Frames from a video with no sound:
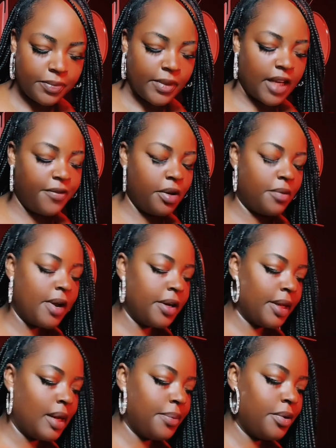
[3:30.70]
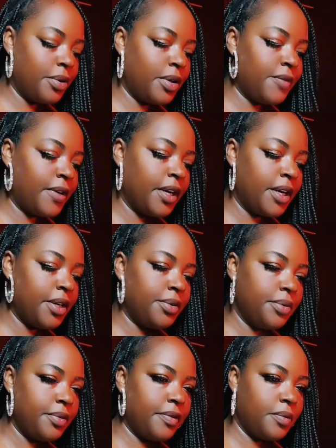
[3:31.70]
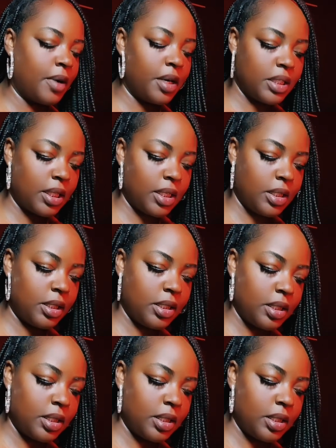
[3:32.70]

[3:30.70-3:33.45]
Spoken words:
If you're around a Capricorn or a Virgo, or water sign,